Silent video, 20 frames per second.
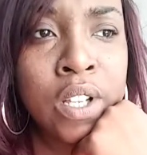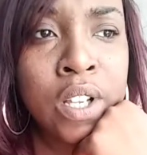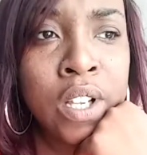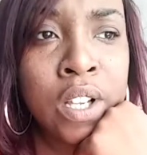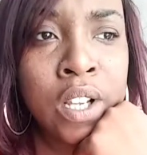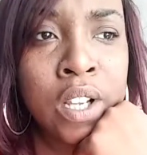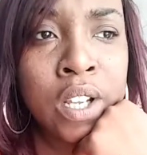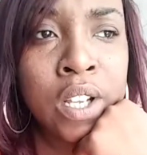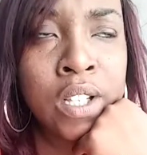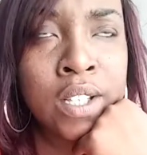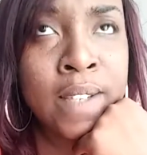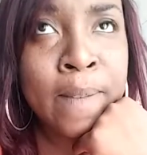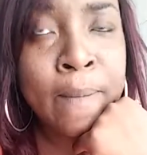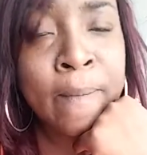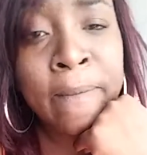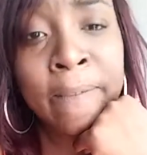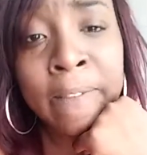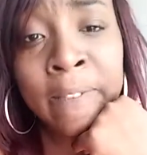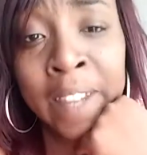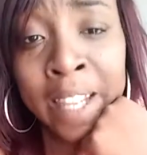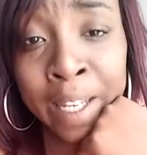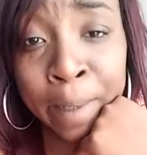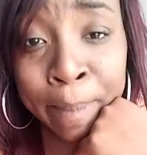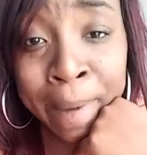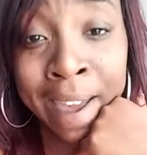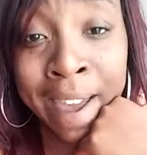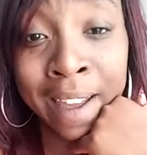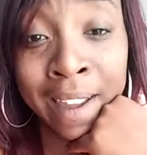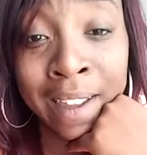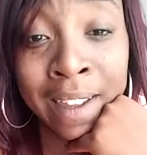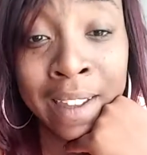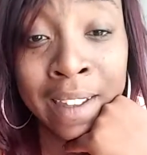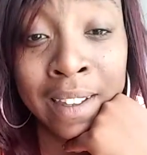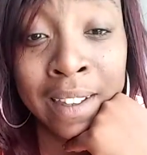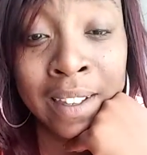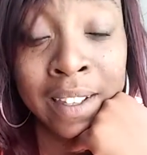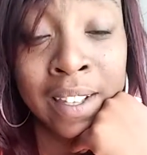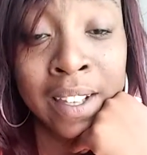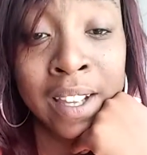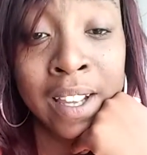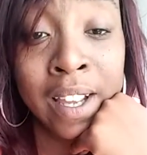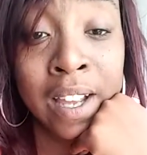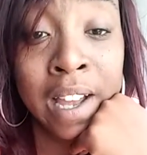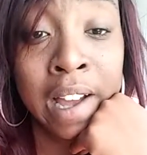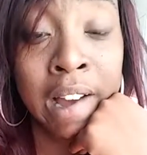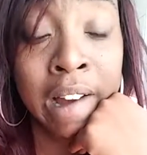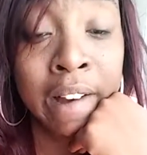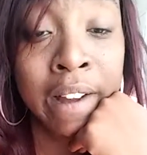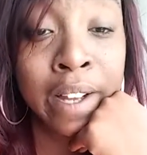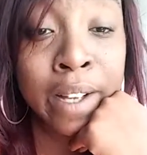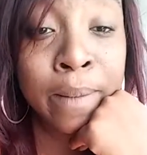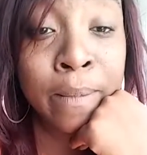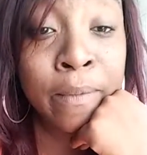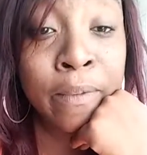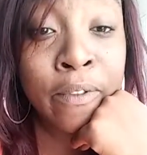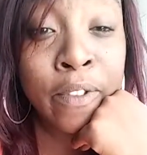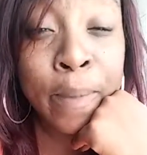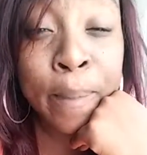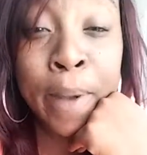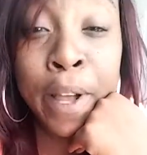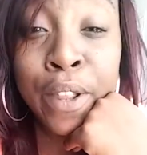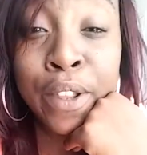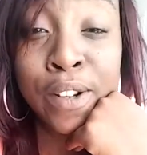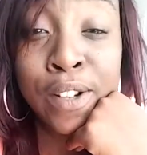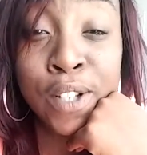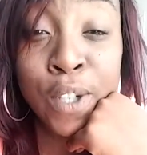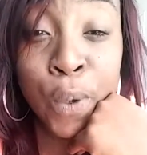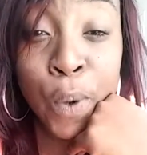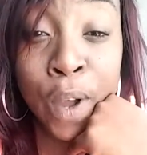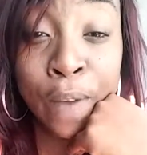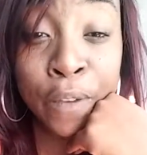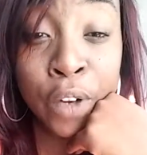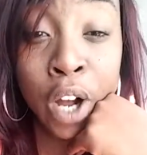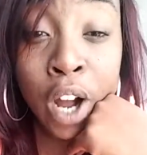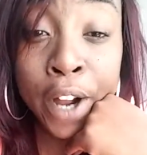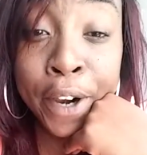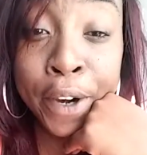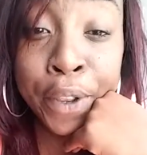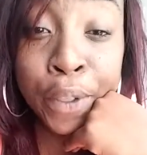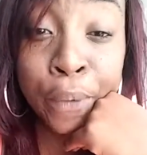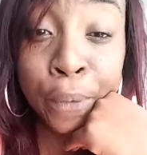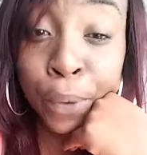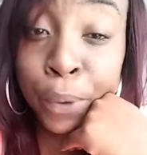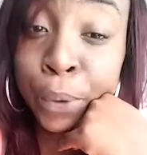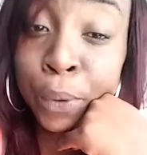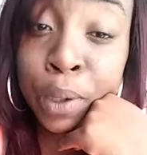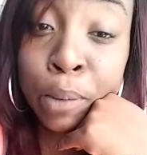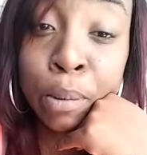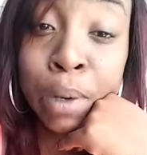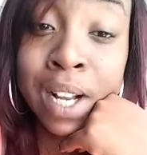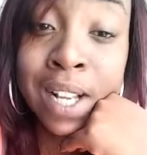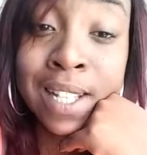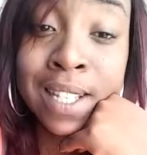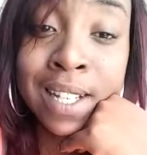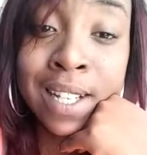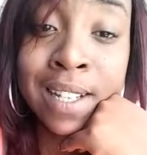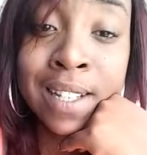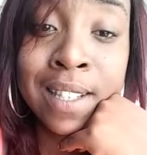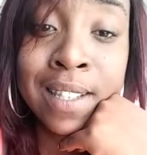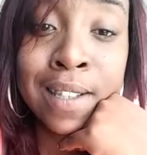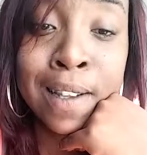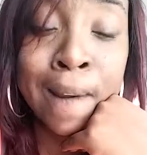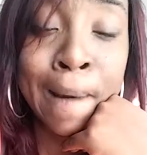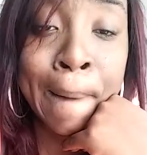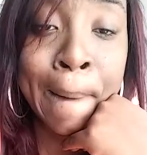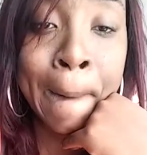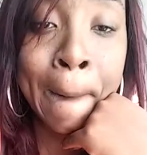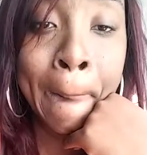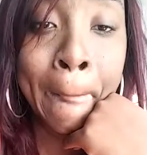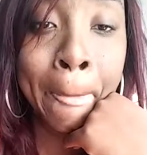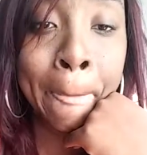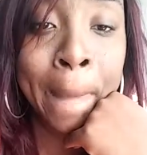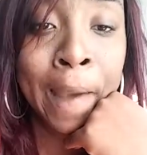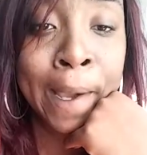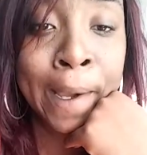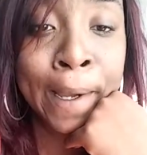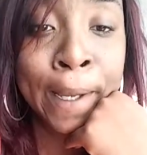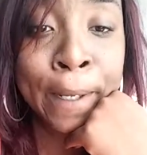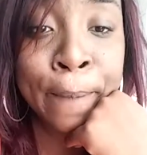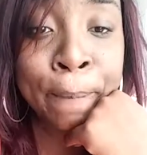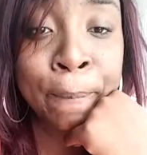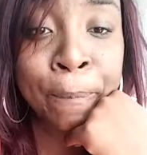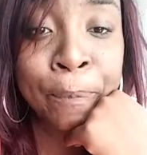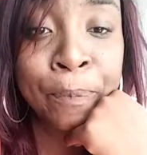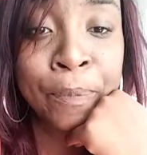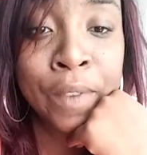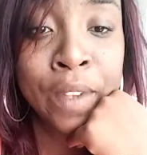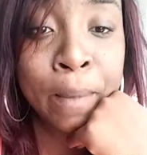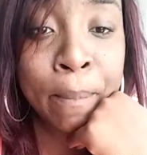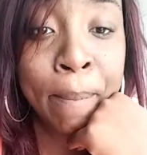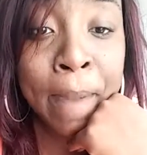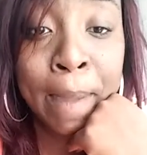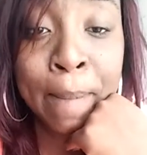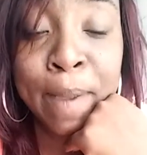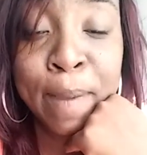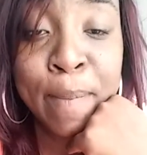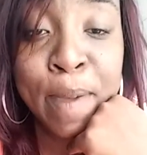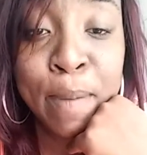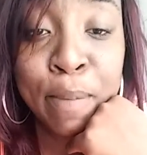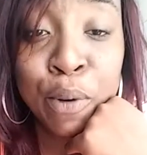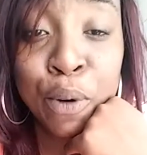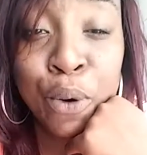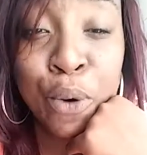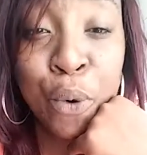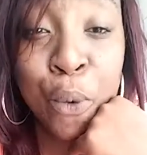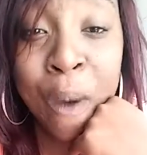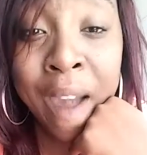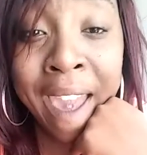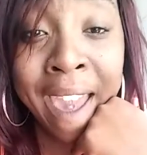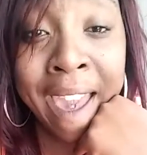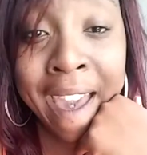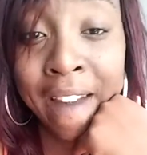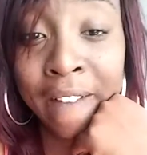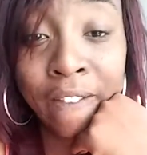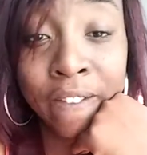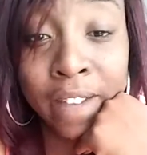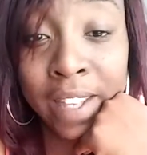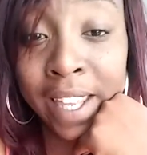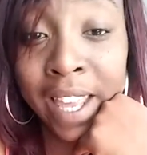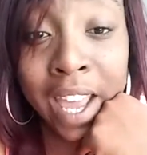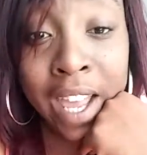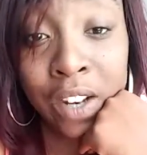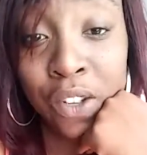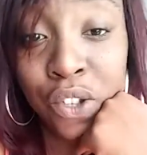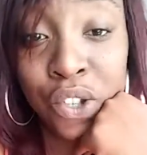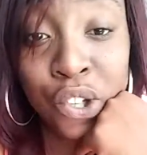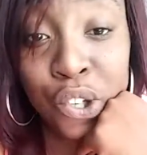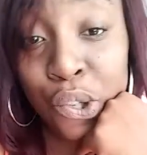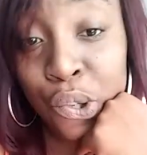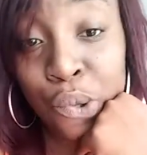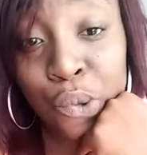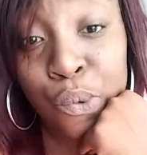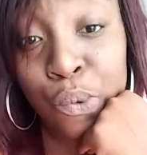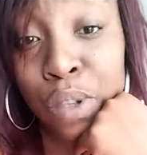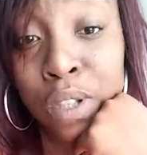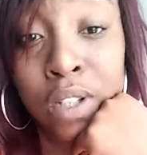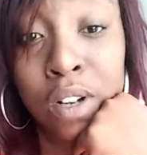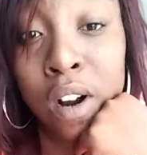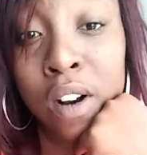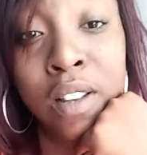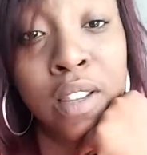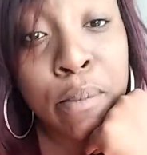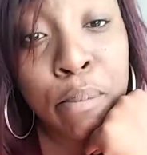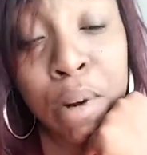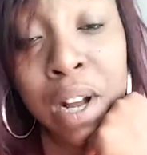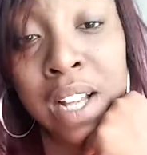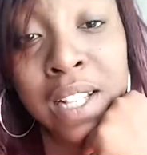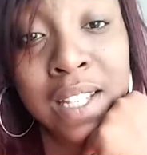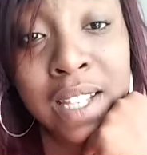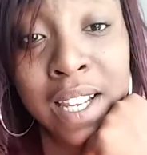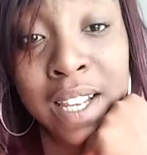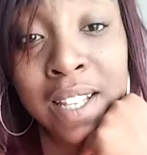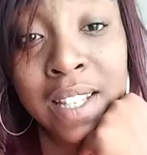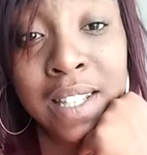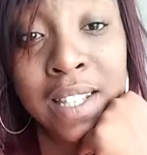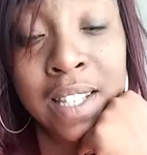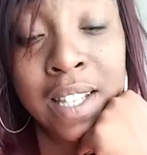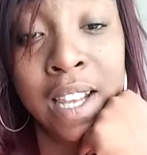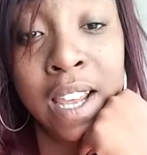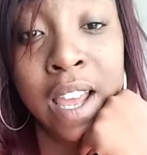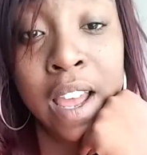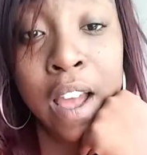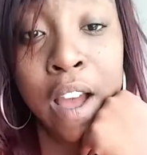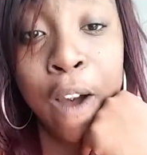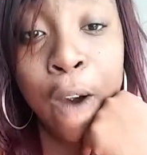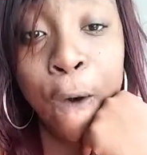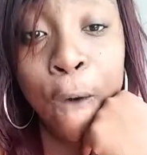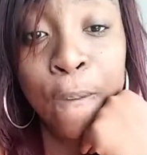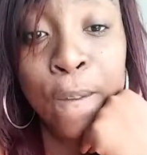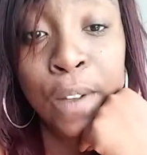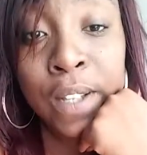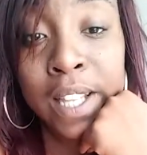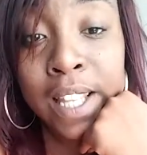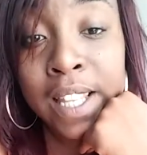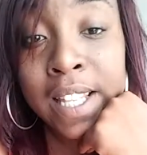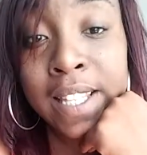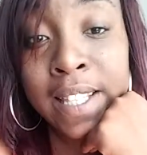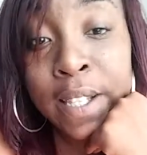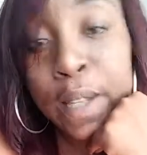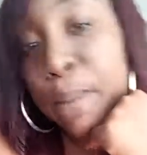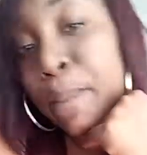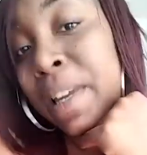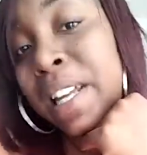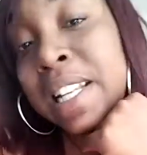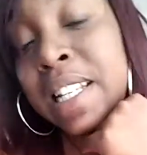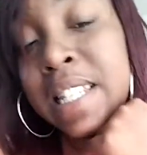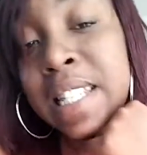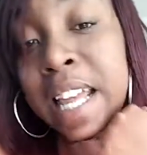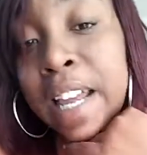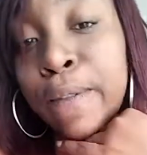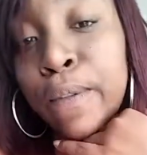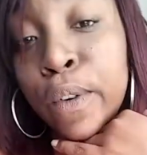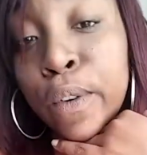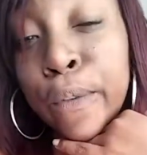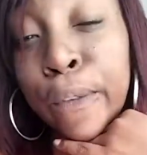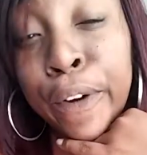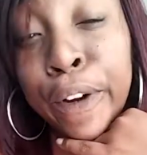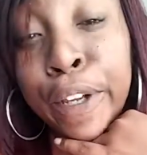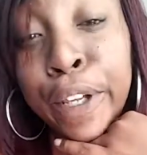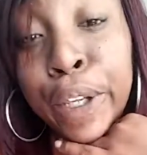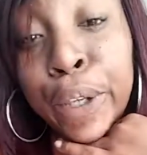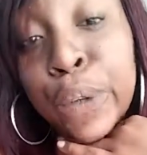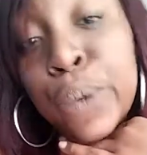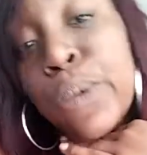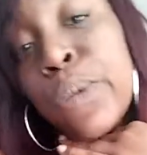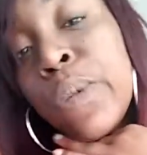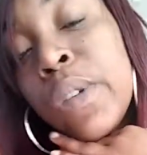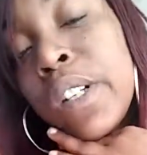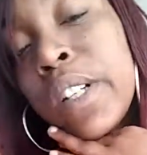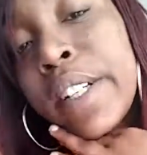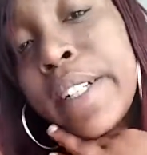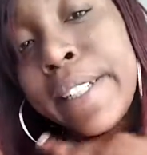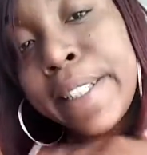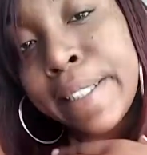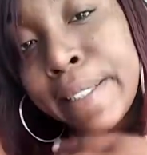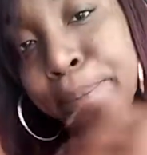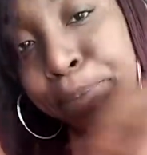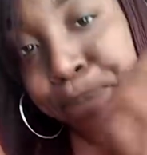some feedback um, from others who have gone through the process. Um, maybe people who have yet to start the process. Hopefully, this can be insightful for you. Um,